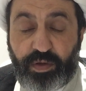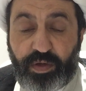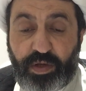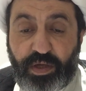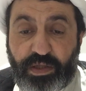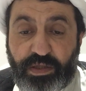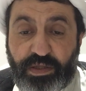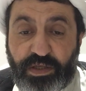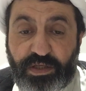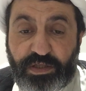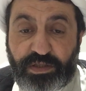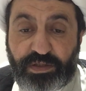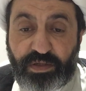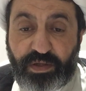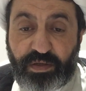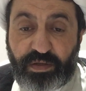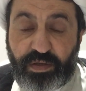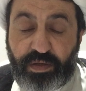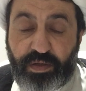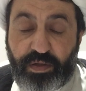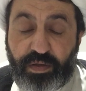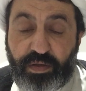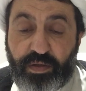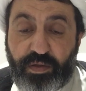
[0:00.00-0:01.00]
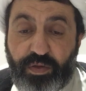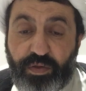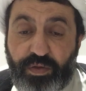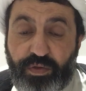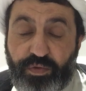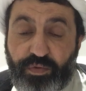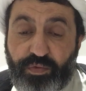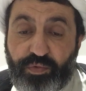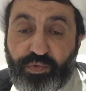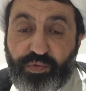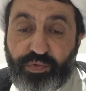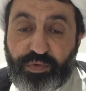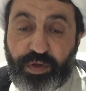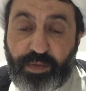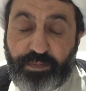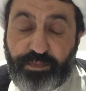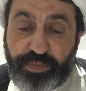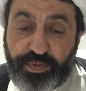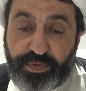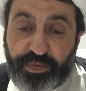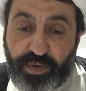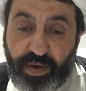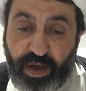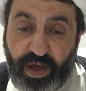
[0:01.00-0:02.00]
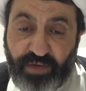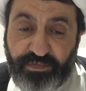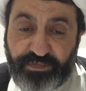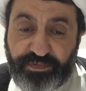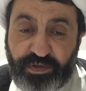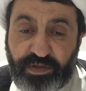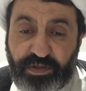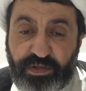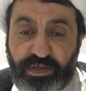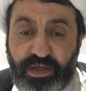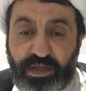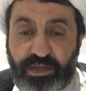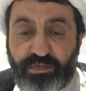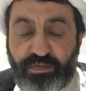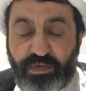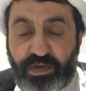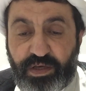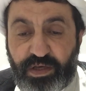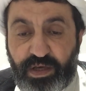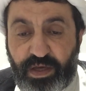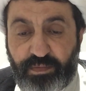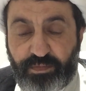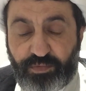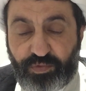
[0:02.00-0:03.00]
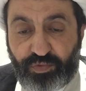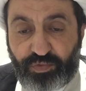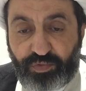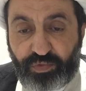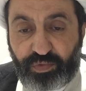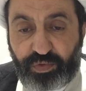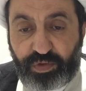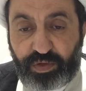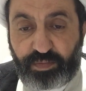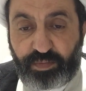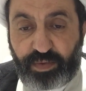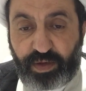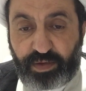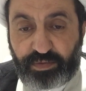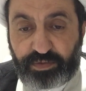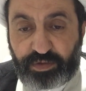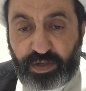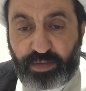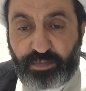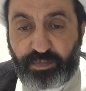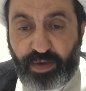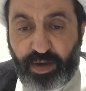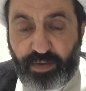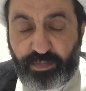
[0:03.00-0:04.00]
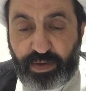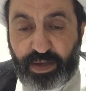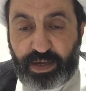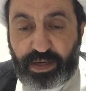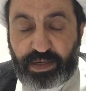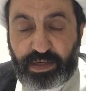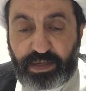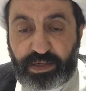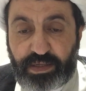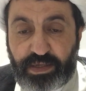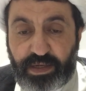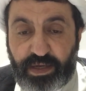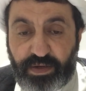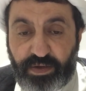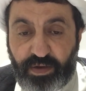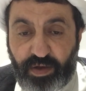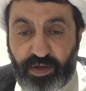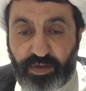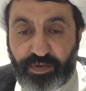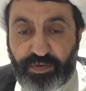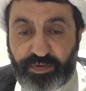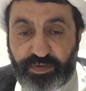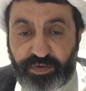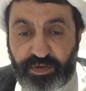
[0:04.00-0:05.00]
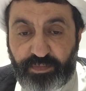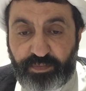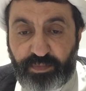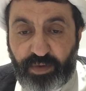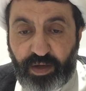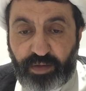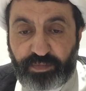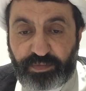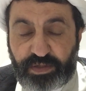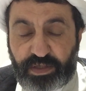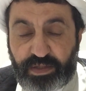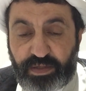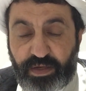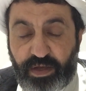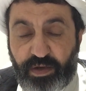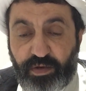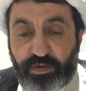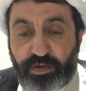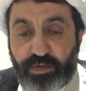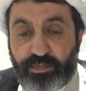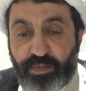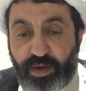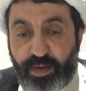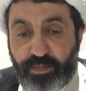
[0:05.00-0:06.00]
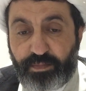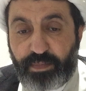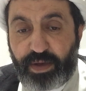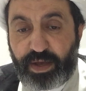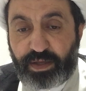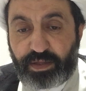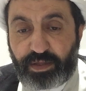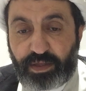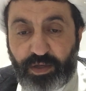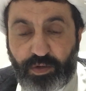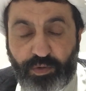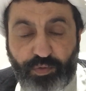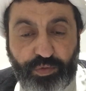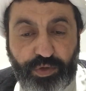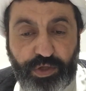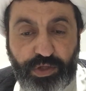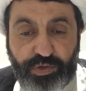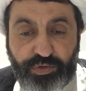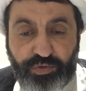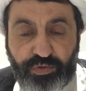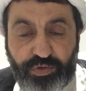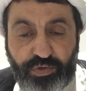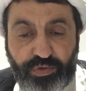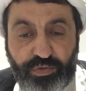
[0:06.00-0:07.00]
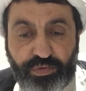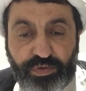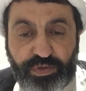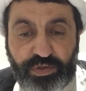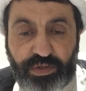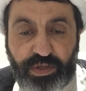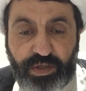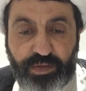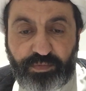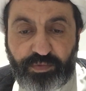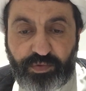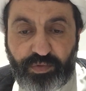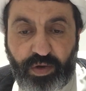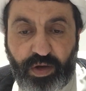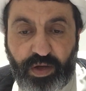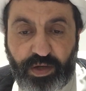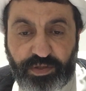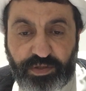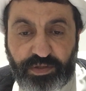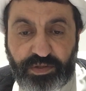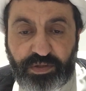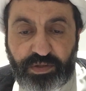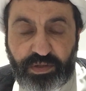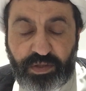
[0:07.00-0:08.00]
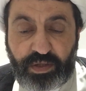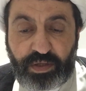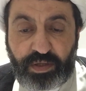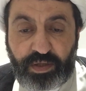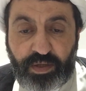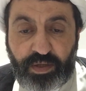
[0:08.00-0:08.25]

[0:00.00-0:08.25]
it is through the Prophet that we came to know about Imam Ali and other Imams and now Imam Mahdi. Who introduced them to us?